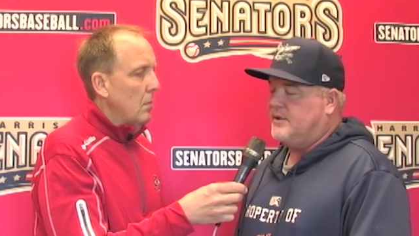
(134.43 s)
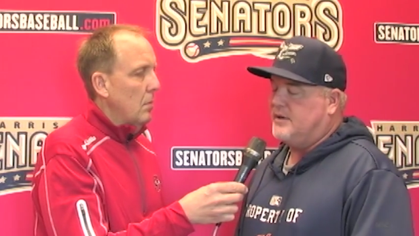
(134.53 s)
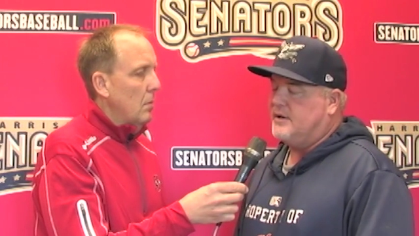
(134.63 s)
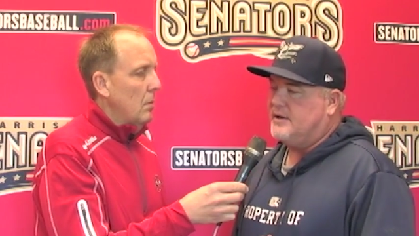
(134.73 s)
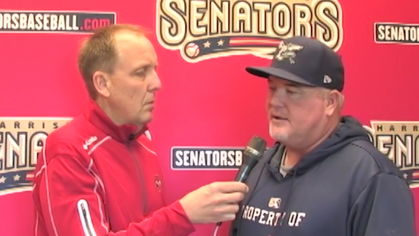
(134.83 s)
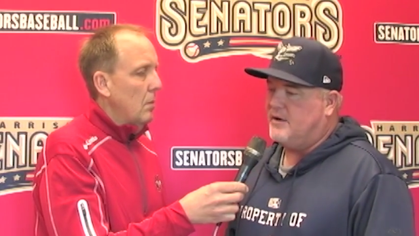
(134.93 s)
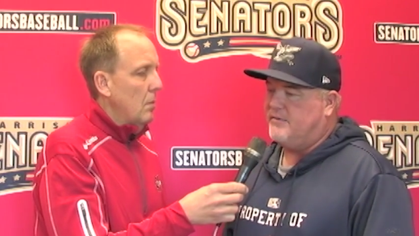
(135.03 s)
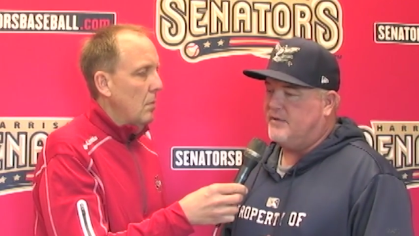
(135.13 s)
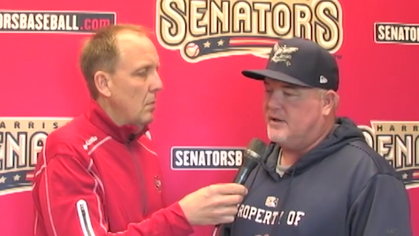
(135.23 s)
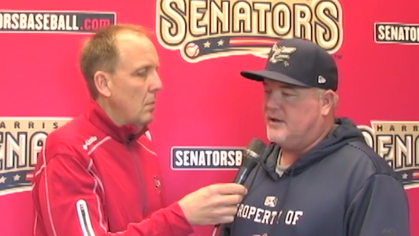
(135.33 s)
Speaker 1: and uh,
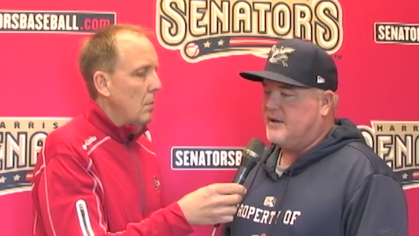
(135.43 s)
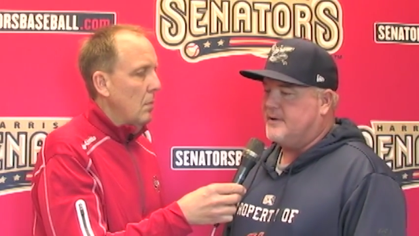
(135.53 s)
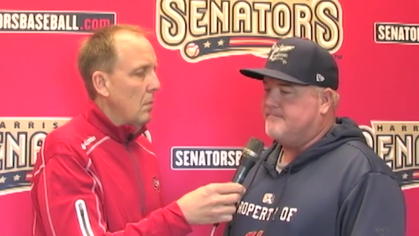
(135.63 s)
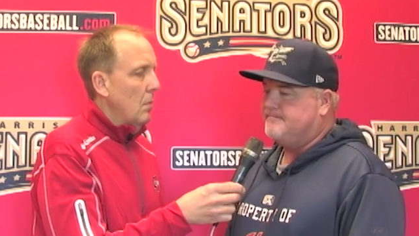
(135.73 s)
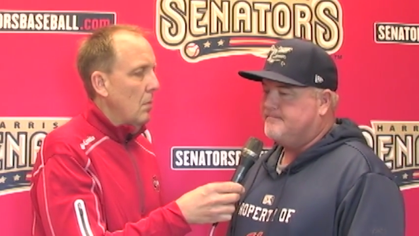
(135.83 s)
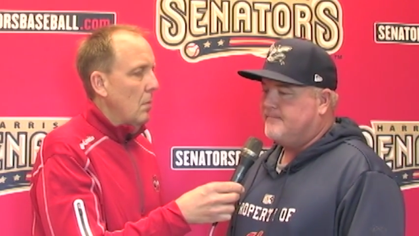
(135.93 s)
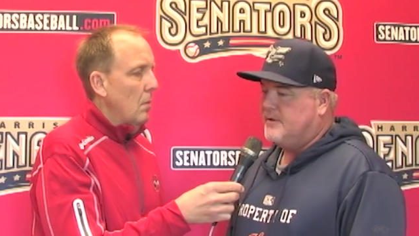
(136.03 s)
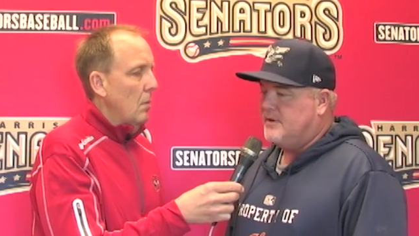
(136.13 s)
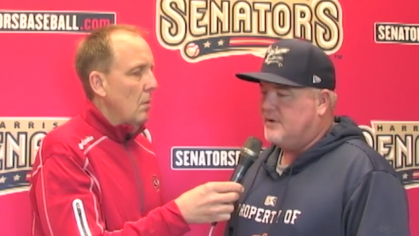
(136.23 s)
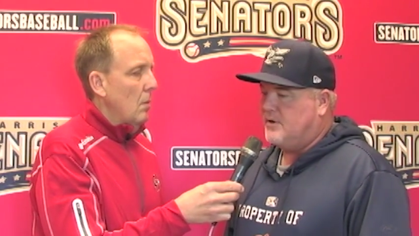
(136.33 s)
hopefully, uh,
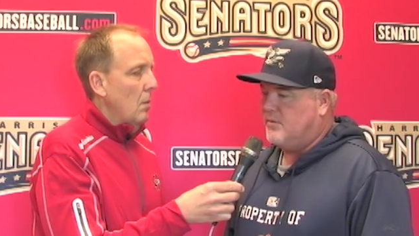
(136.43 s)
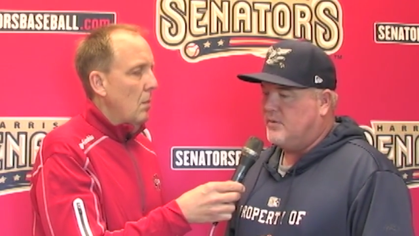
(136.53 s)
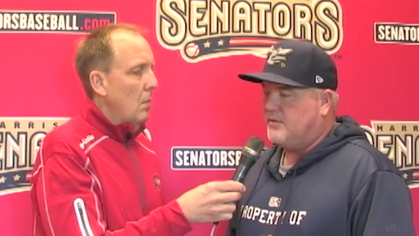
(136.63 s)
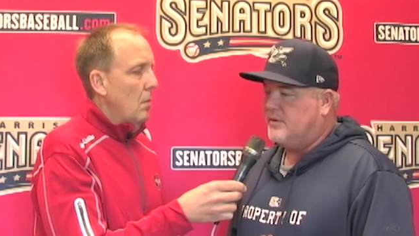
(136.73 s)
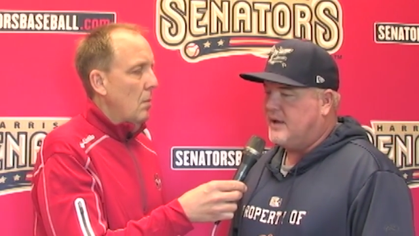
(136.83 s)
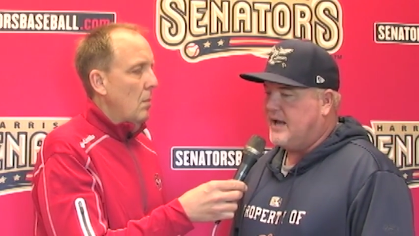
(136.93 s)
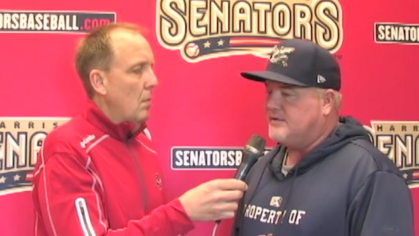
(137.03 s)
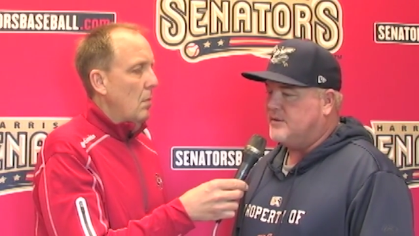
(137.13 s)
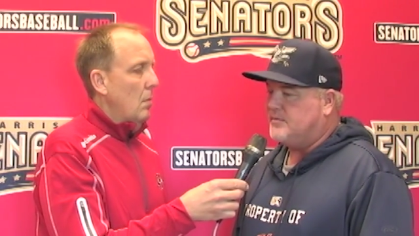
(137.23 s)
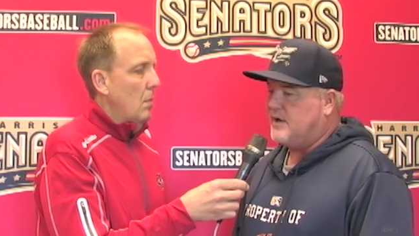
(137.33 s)
you know, we'll, the
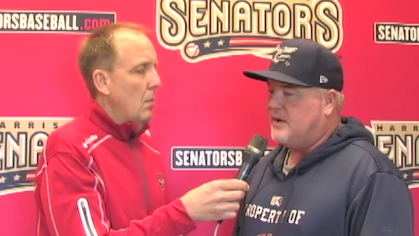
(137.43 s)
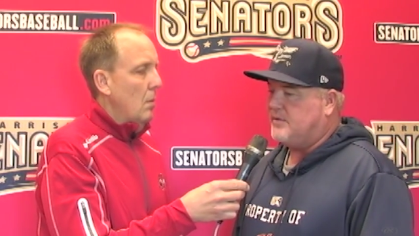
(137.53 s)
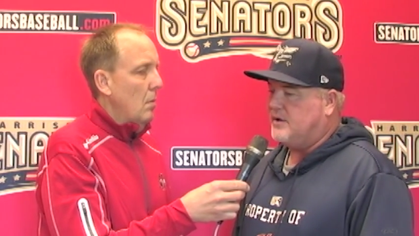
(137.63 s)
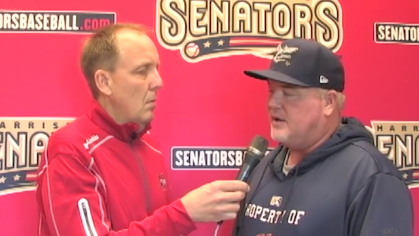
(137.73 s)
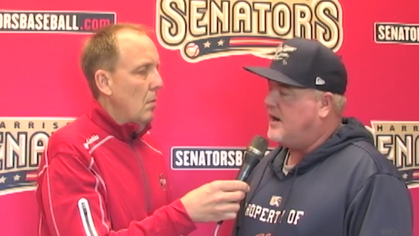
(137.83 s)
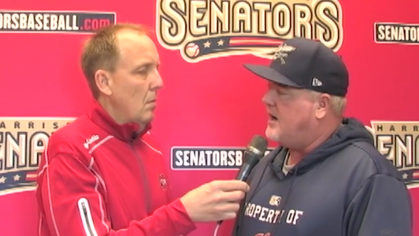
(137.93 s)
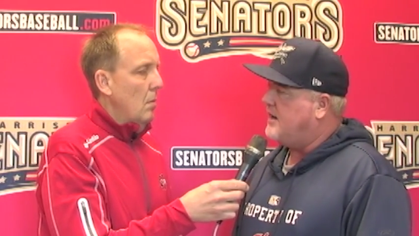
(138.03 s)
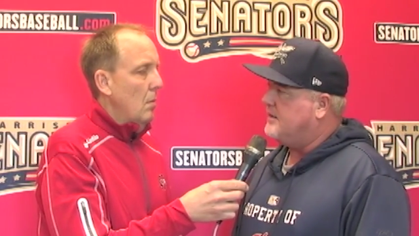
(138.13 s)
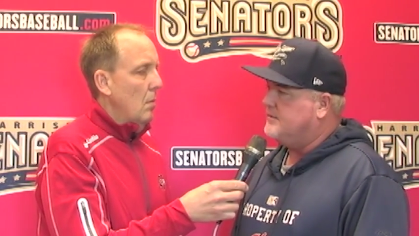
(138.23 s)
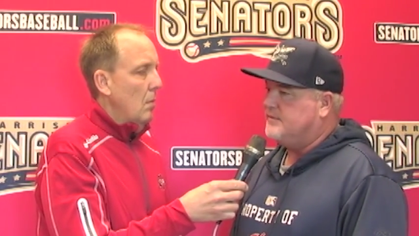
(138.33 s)
guys up top can get
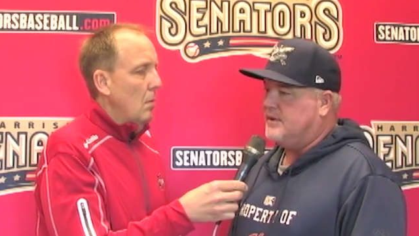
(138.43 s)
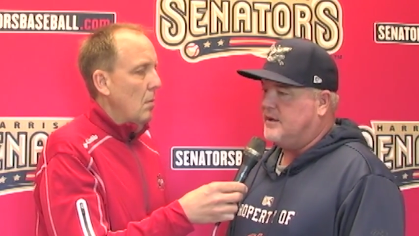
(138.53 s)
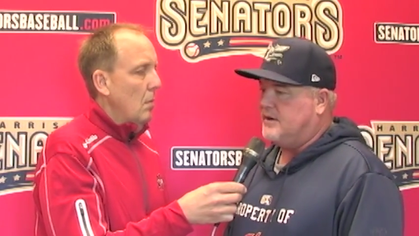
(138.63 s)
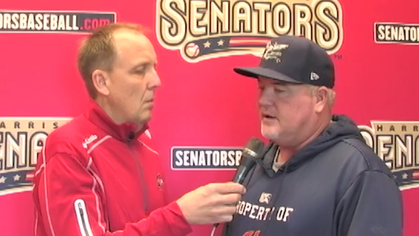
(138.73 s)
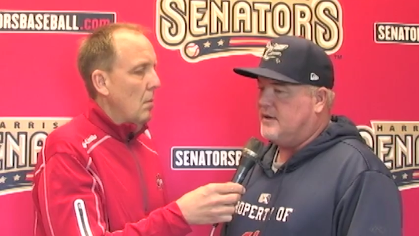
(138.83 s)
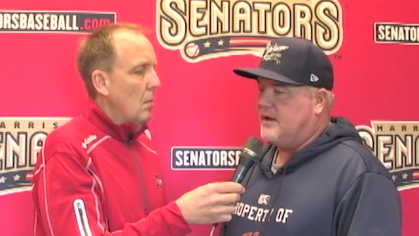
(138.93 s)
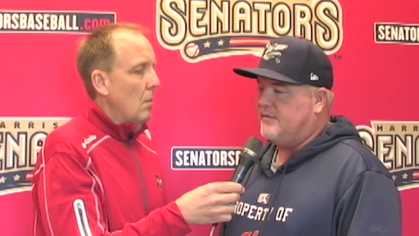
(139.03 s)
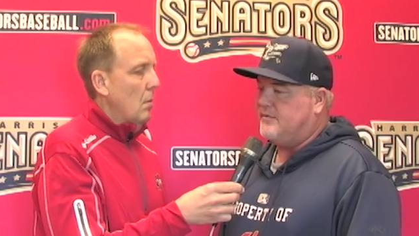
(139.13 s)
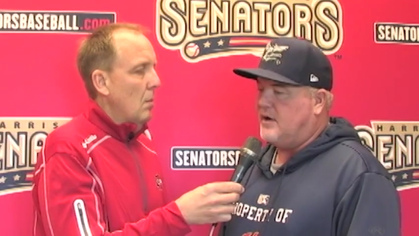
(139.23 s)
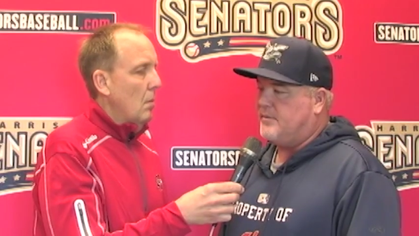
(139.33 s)
hot and uh,
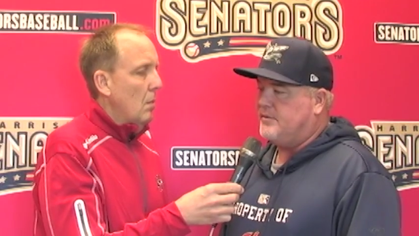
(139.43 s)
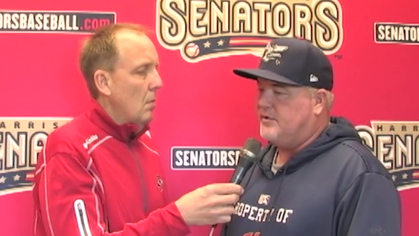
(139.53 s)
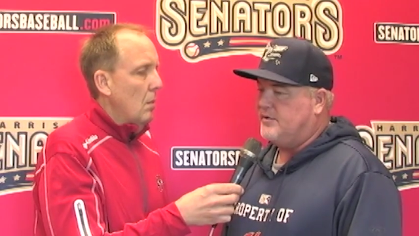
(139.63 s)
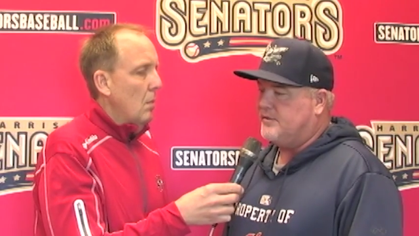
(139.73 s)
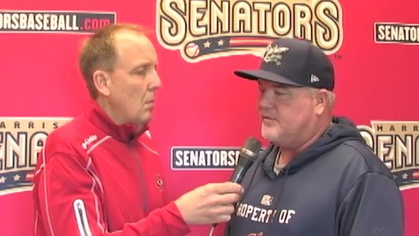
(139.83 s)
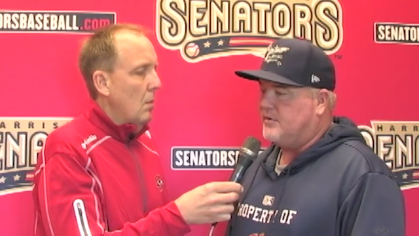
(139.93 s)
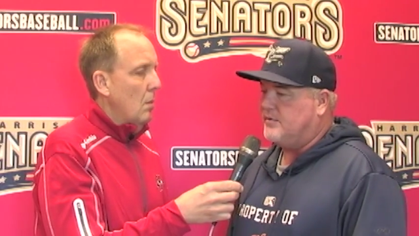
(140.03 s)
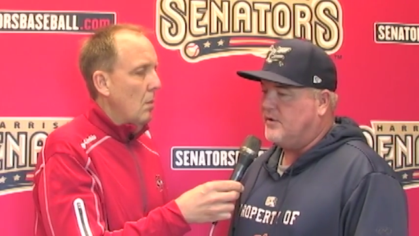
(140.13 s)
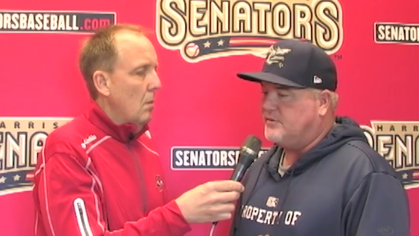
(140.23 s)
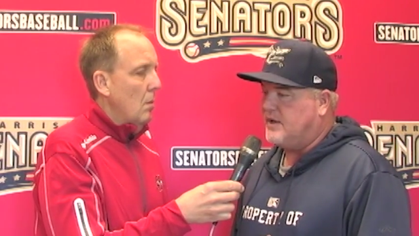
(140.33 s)
have opportunities for
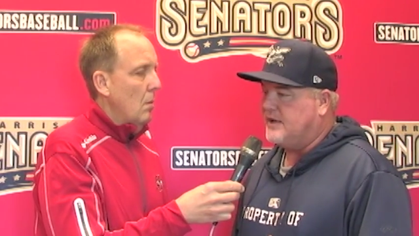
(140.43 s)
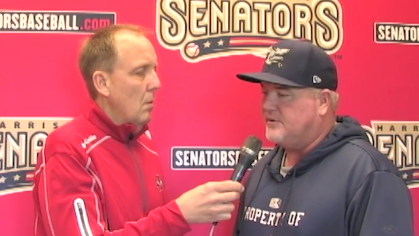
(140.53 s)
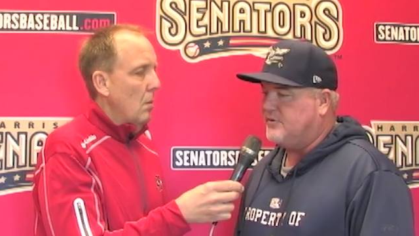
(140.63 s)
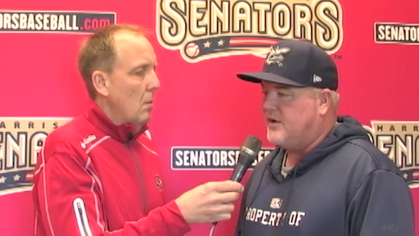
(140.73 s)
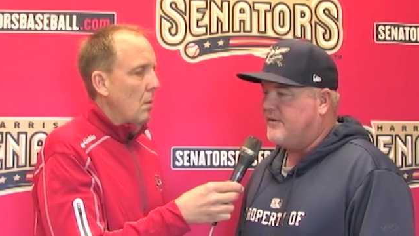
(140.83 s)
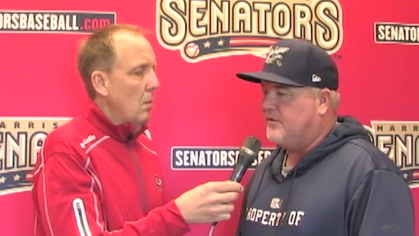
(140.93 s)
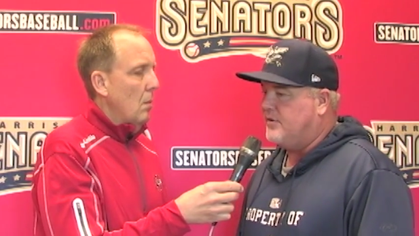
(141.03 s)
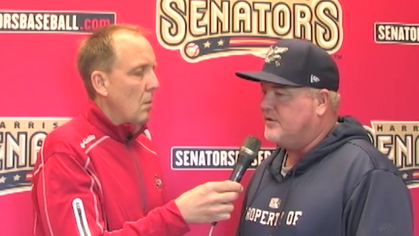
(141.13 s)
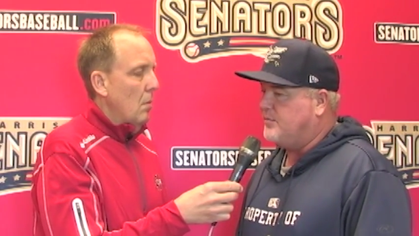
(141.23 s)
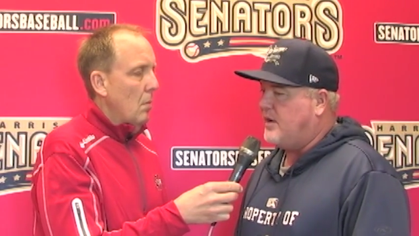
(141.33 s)
those guys to drive and
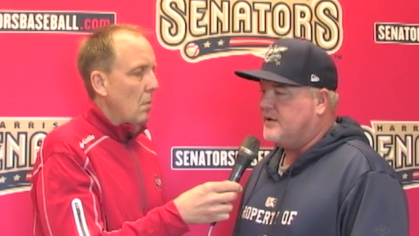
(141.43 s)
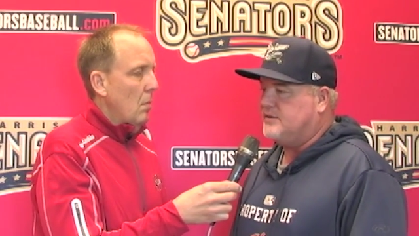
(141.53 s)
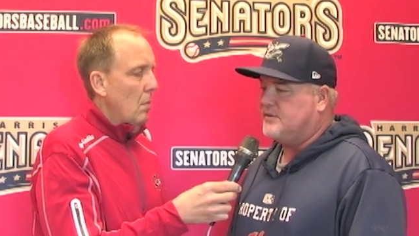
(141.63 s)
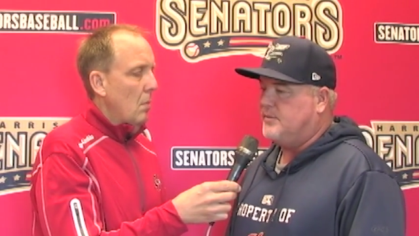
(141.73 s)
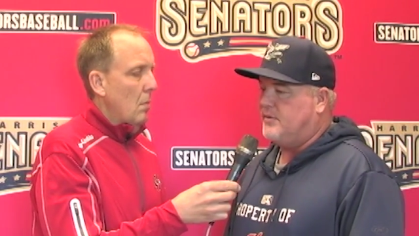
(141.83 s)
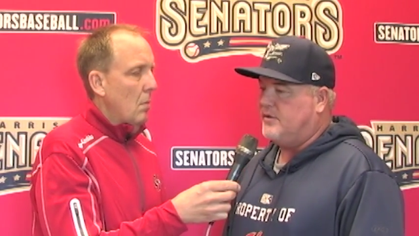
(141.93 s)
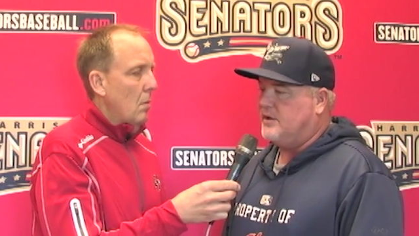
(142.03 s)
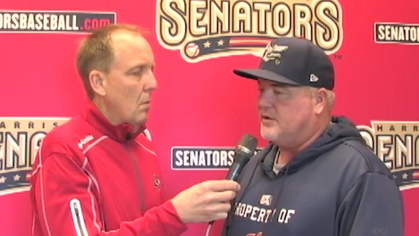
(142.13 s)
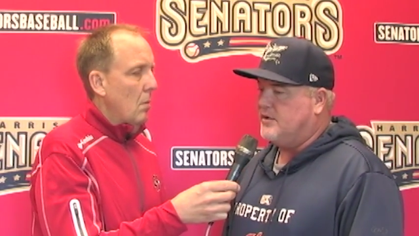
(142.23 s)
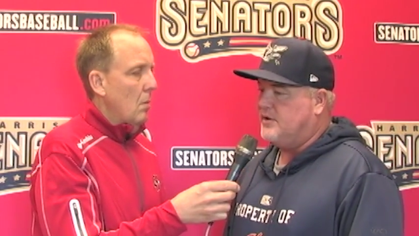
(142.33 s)
runs. Bostick's been
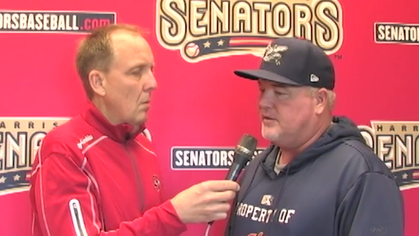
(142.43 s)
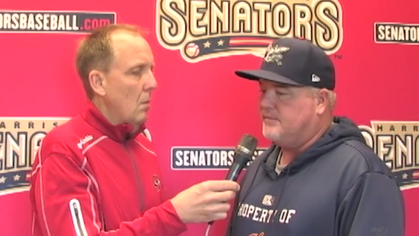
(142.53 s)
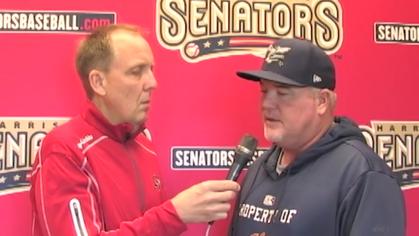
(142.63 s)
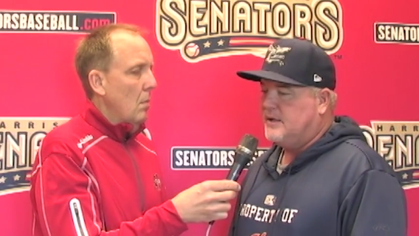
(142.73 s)
really good. And,